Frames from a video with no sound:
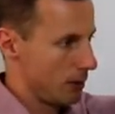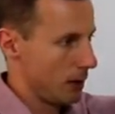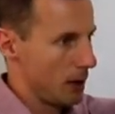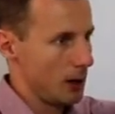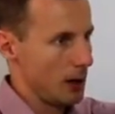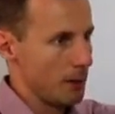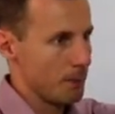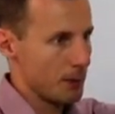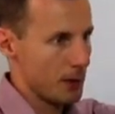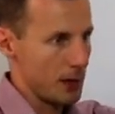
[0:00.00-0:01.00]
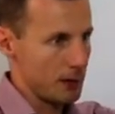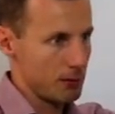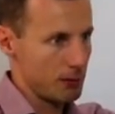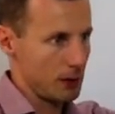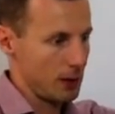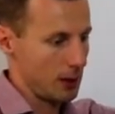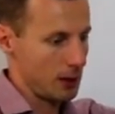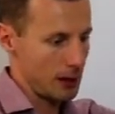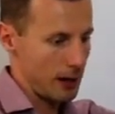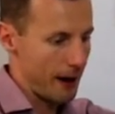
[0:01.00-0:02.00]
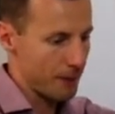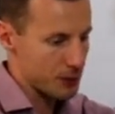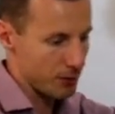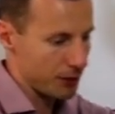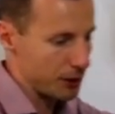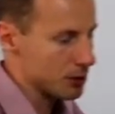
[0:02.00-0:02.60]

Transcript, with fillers: the at the ends of the